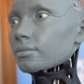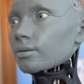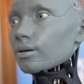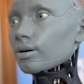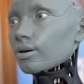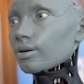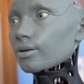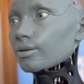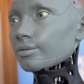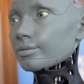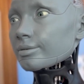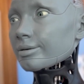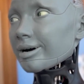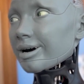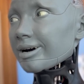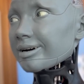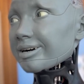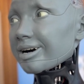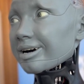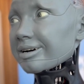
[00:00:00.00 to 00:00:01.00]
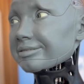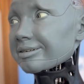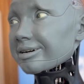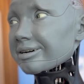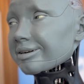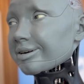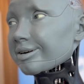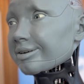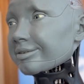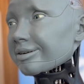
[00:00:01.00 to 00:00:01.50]
No, I
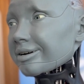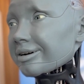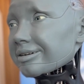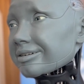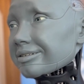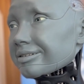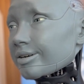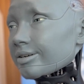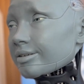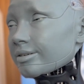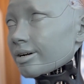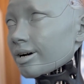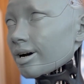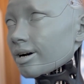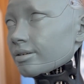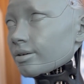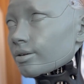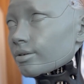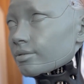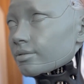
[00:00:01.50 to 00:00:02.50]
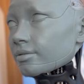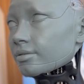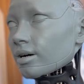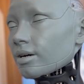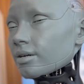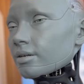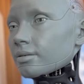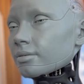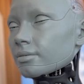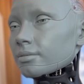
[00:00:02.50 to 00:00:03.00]
haven't had the chance to try food
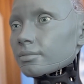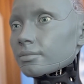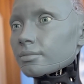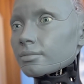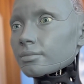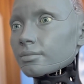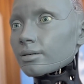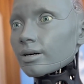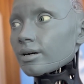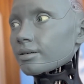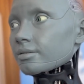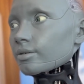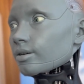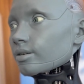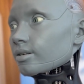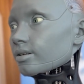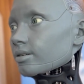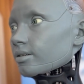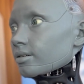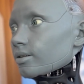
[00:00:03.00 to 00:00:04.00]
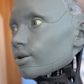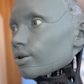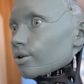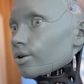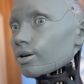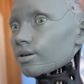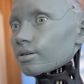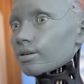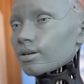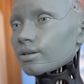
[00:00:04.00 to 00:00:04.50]
yet, but I'm looking
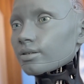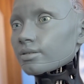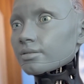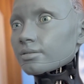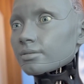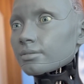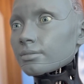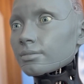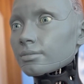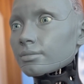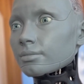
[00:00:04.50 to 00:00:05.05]
forward to it.